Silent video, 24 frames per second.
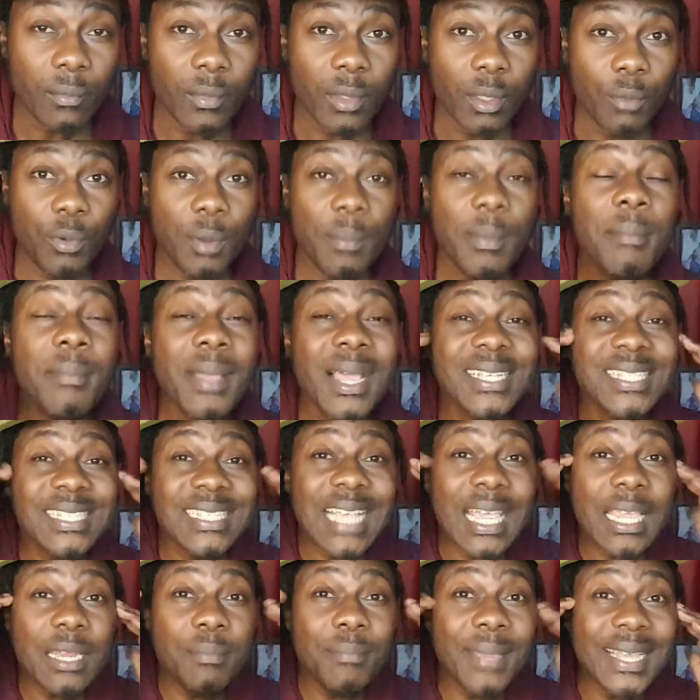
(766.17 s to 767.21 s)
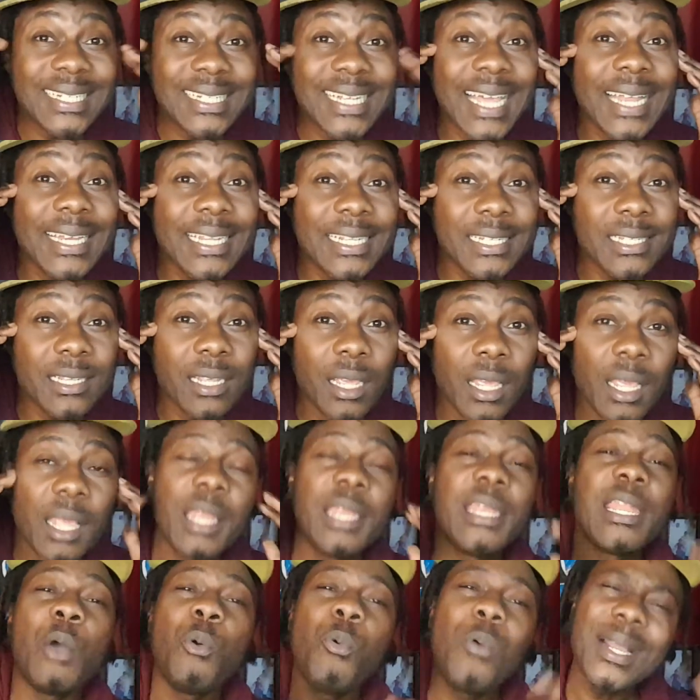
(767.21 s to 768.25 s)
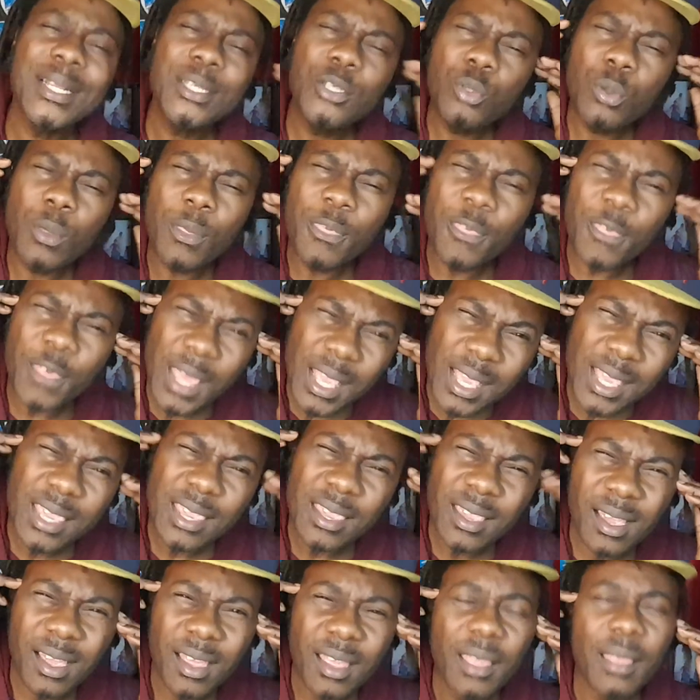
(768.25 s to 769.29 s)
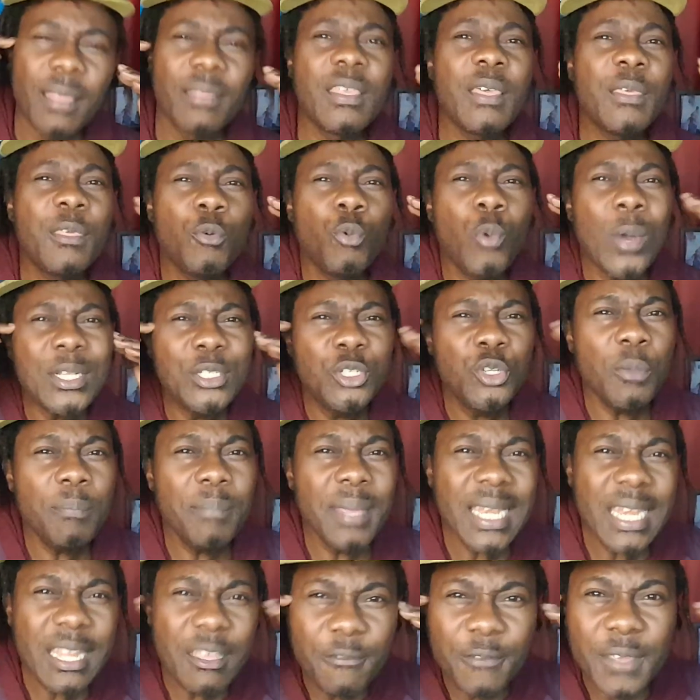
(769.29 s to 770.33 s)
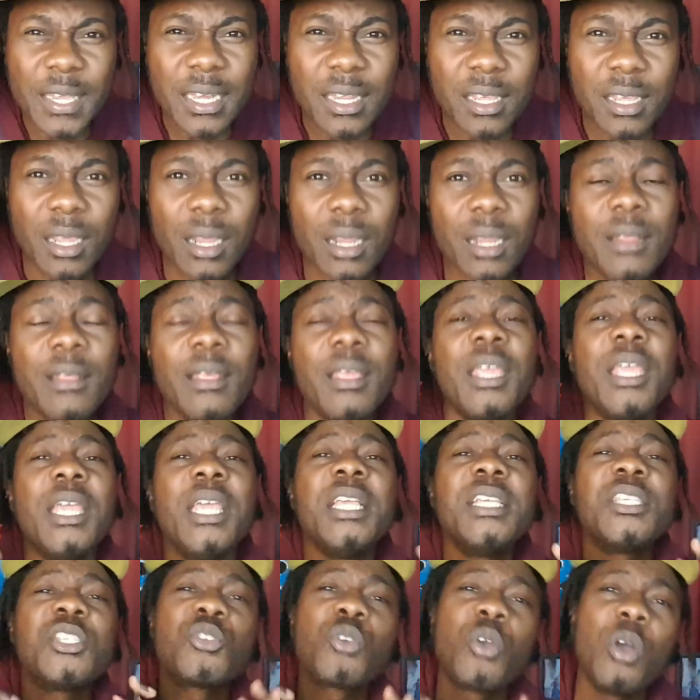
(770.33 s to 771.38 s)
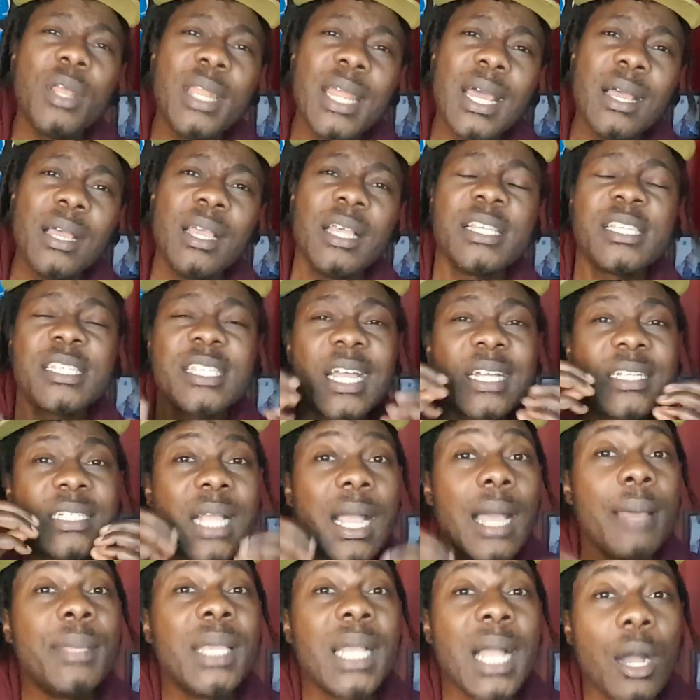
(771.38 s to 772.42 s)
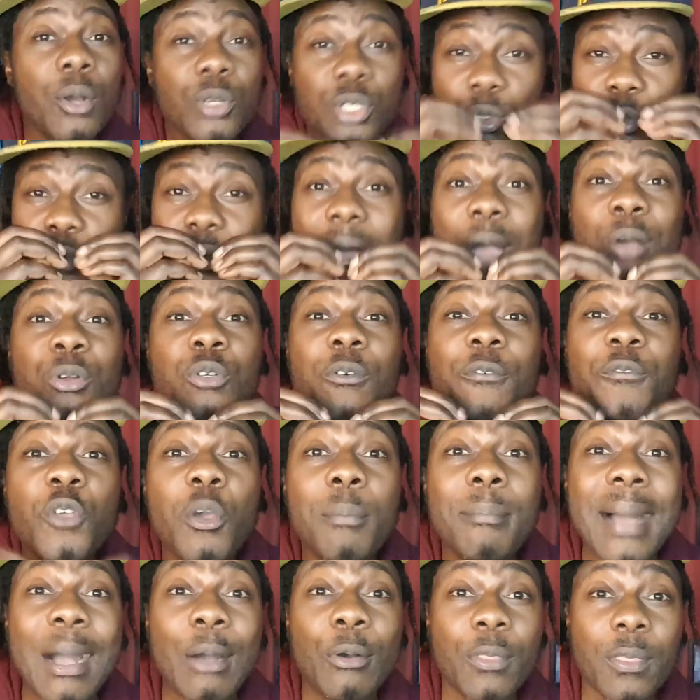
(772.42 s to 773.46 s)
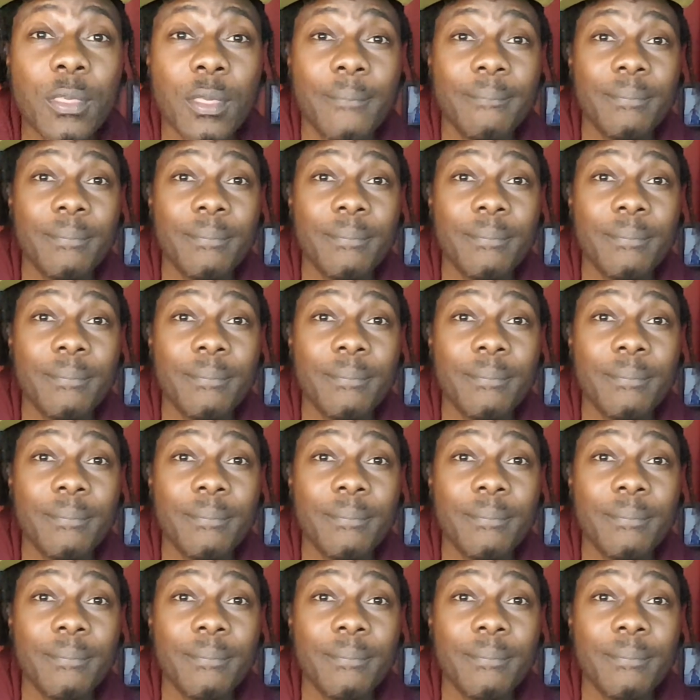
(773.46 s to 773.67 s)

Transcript: Remember, I said mentality. Now, what you think here, what you believe in here, is gonna start coming out of your mouth.